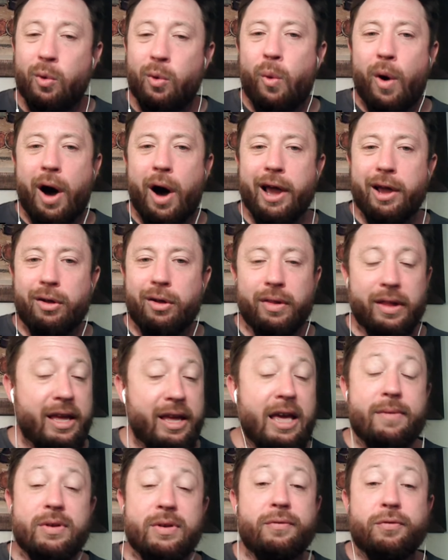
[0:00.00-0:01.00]
while
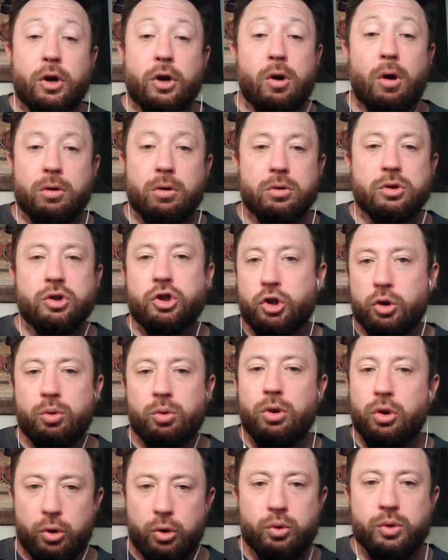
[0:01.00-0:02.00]
even if the Cardinals do
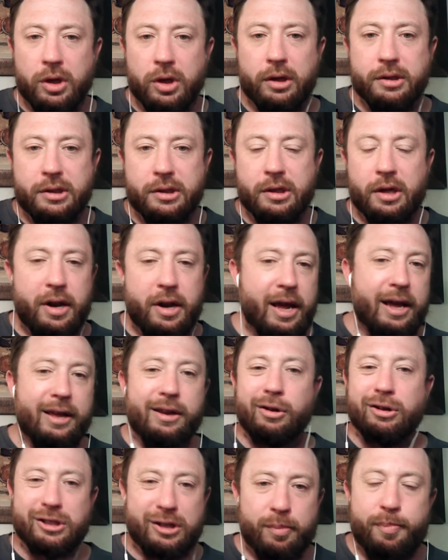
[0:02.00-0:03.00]
lose on Sunday and
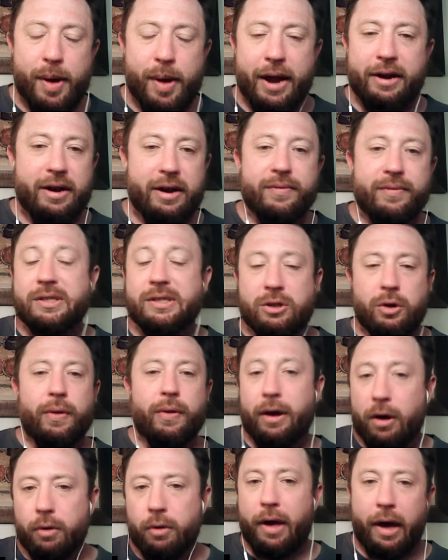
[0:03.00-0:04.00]
it's competitive, it's still
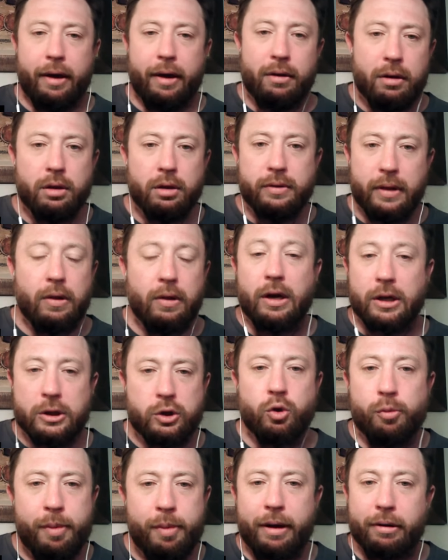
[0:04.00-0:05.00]
like, okay, they lost
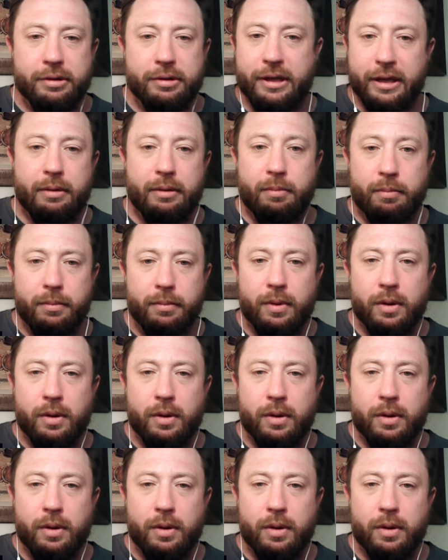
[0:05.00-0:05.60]
to a better team.